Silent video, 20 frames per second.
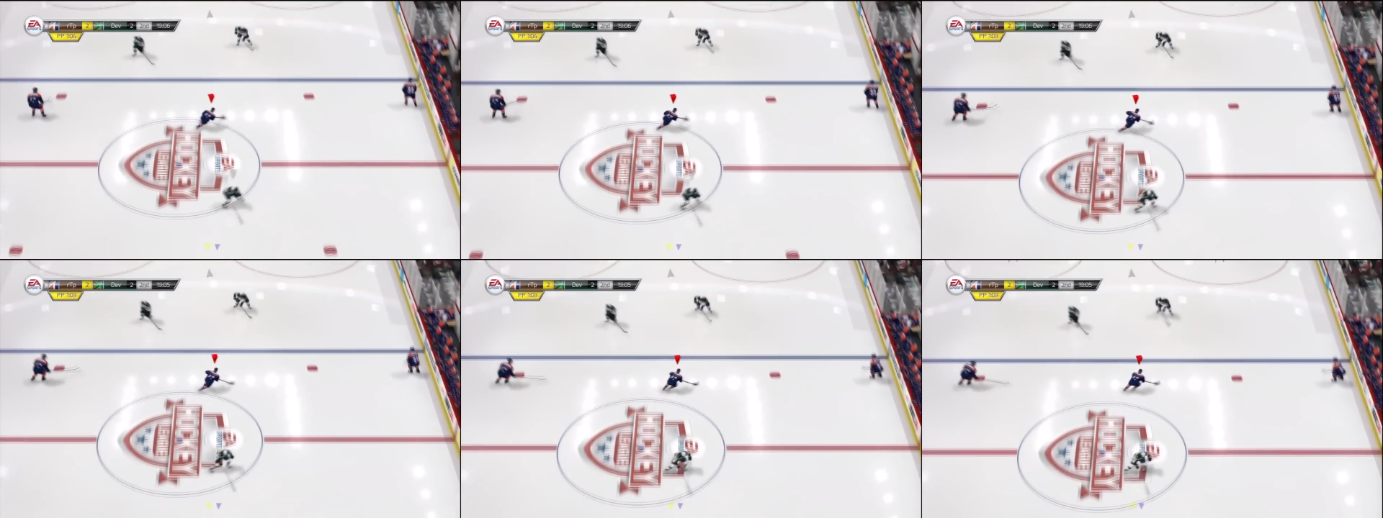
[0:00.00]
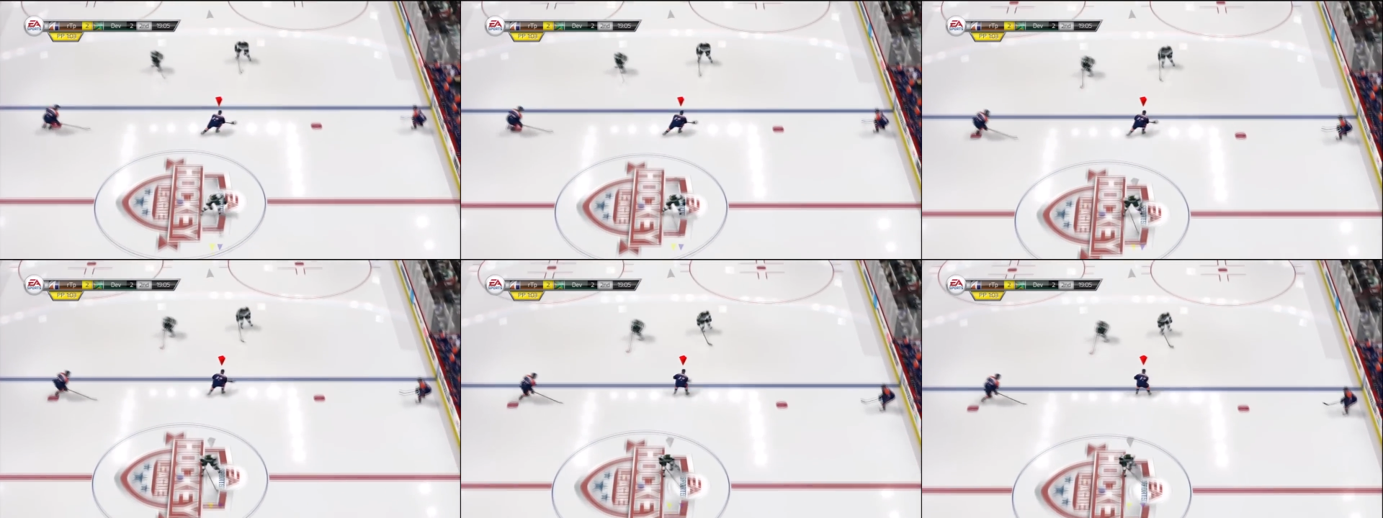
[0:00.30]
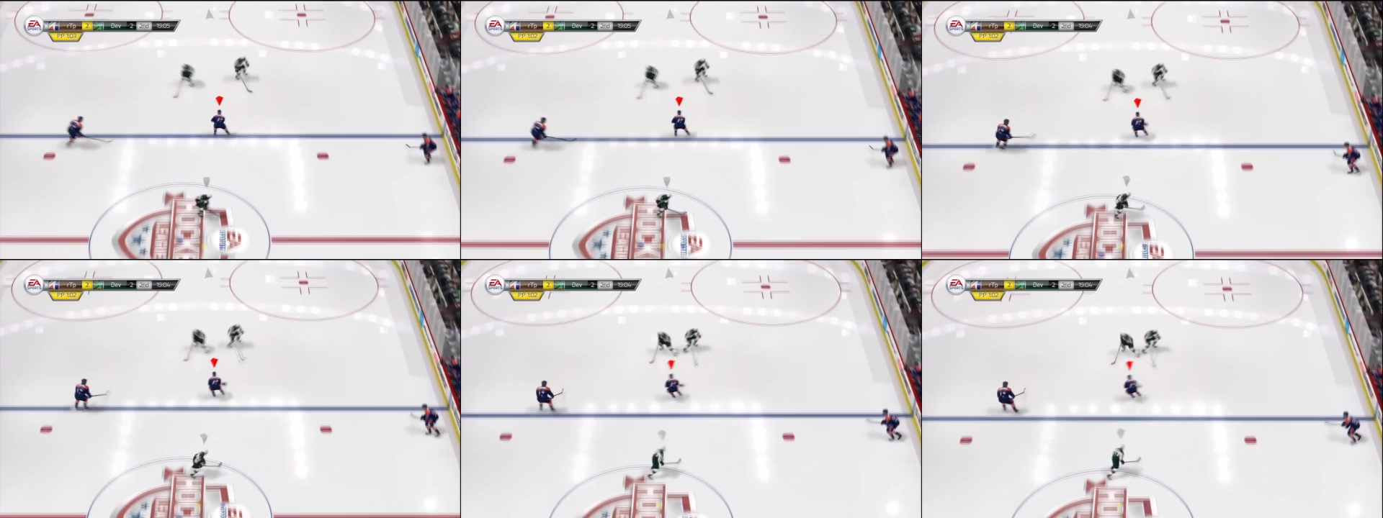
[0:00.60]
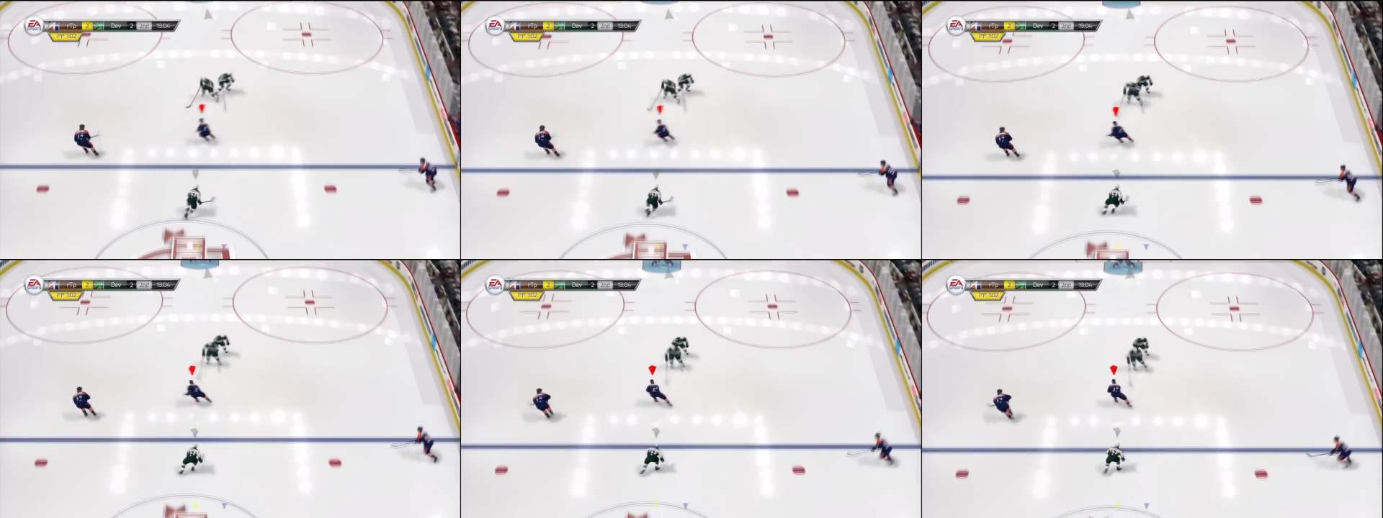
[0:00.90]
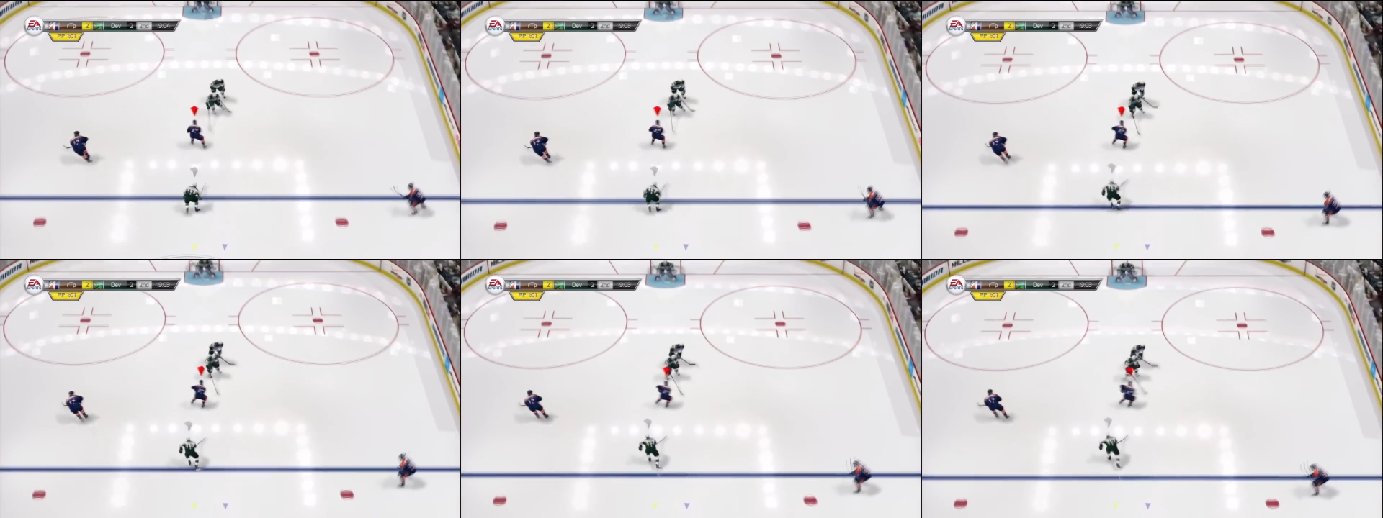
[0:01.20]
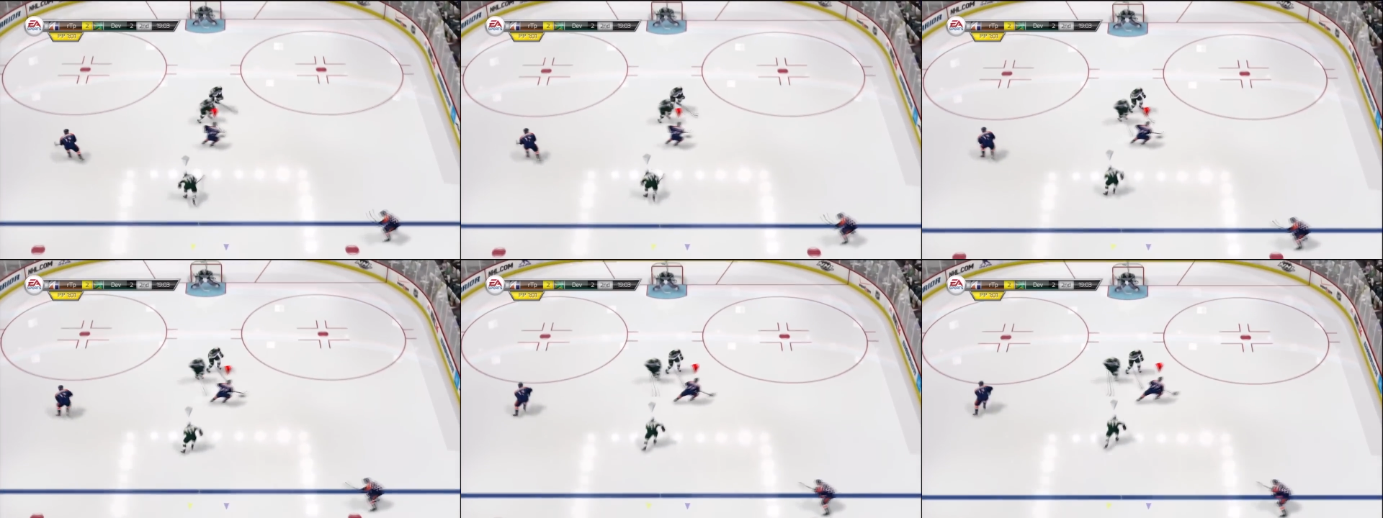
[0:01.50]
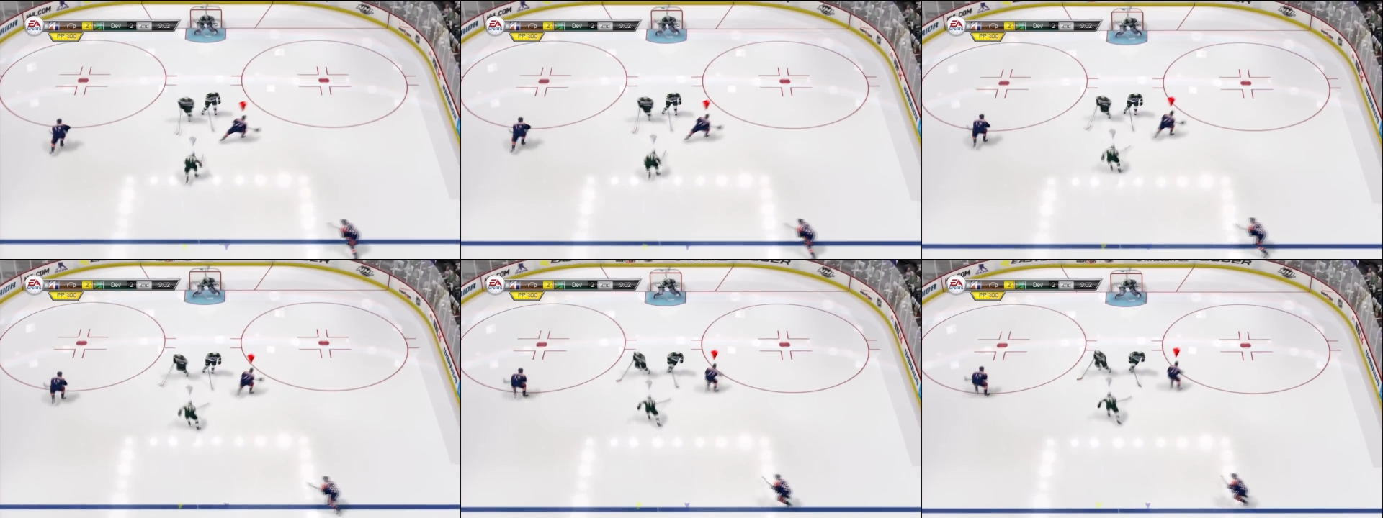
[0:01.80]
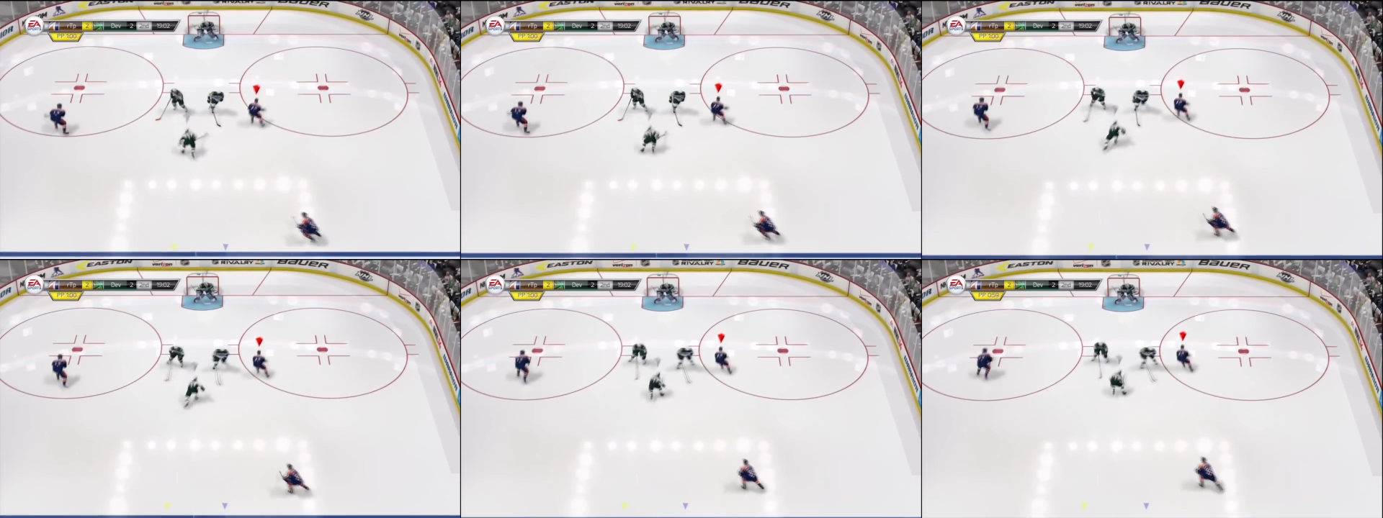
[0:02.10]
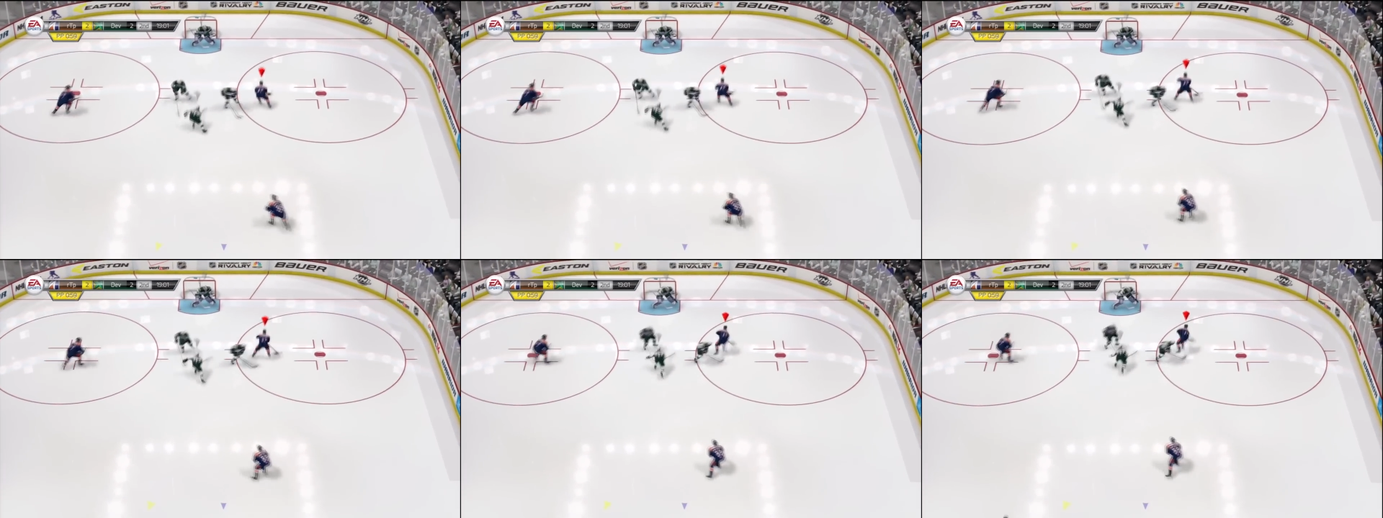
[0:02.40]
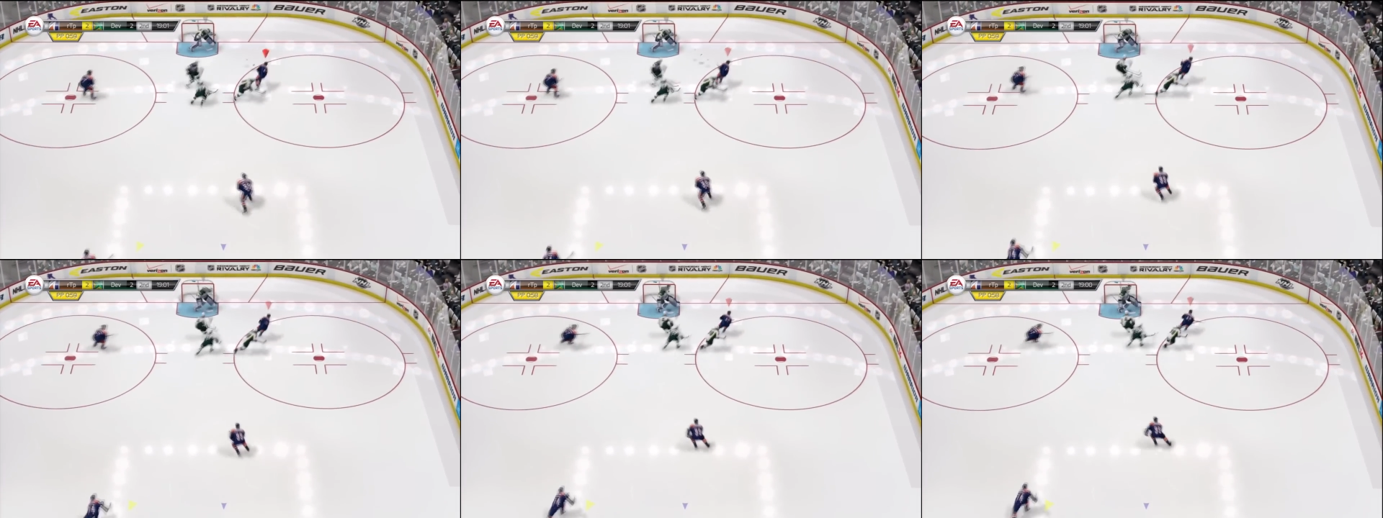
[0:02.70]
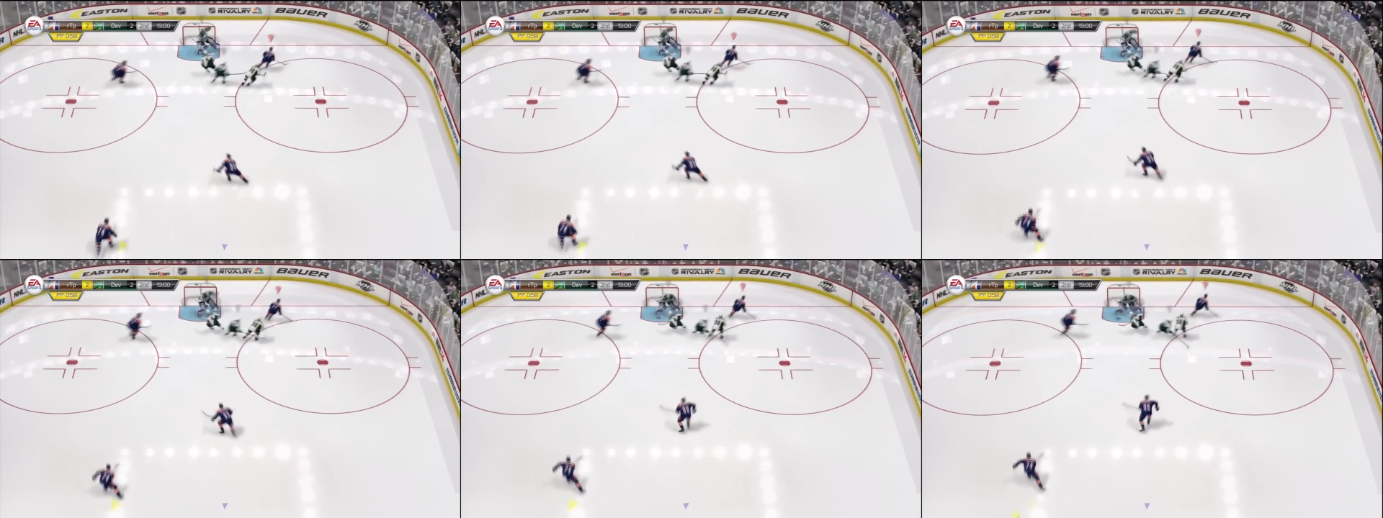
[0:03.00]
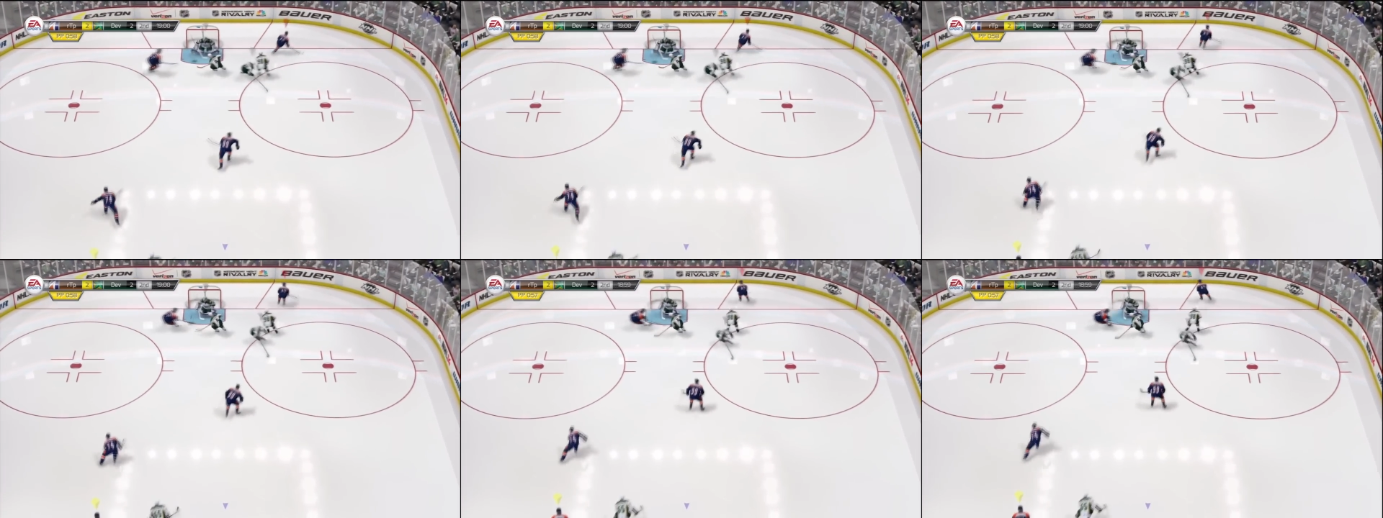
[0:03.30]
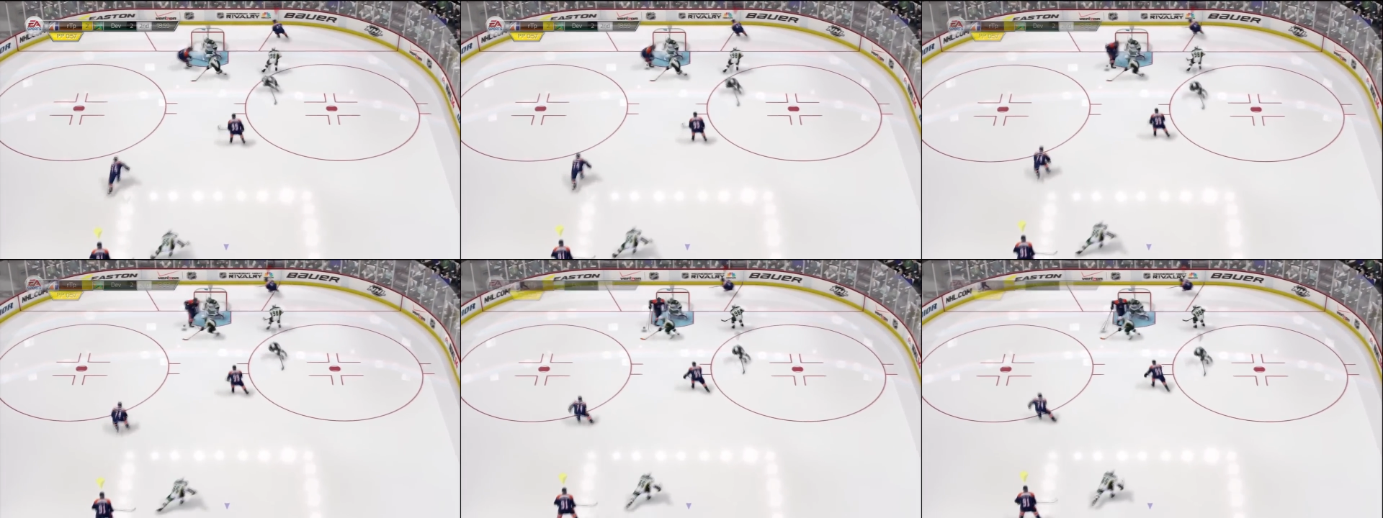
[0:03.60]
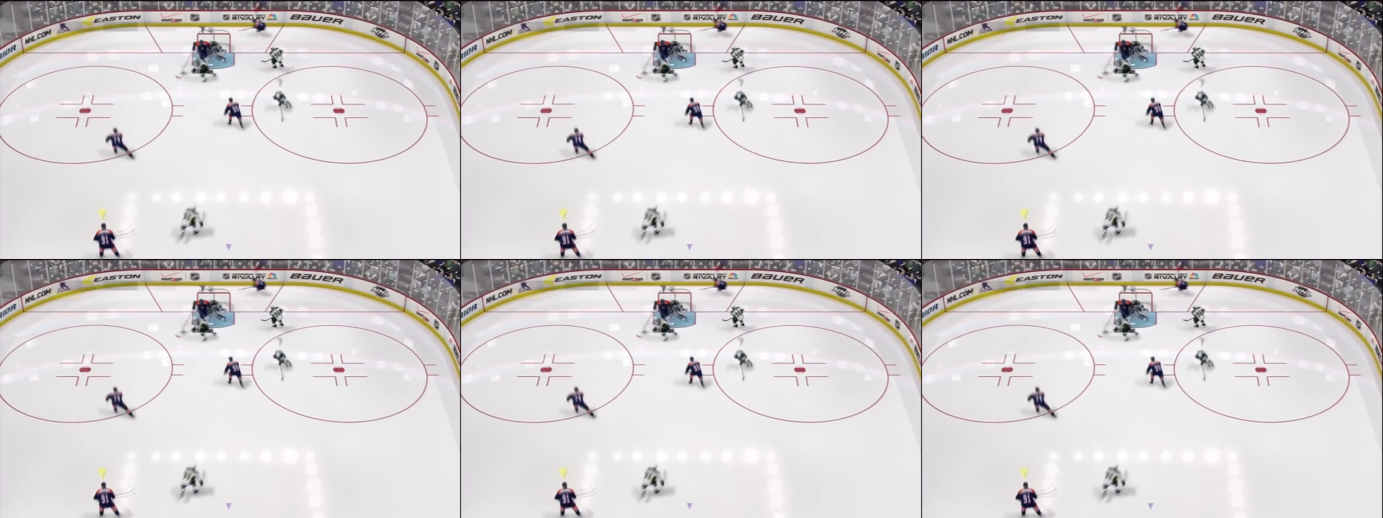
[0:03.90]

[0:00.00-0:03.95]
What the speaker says: [unreadable: no face in view]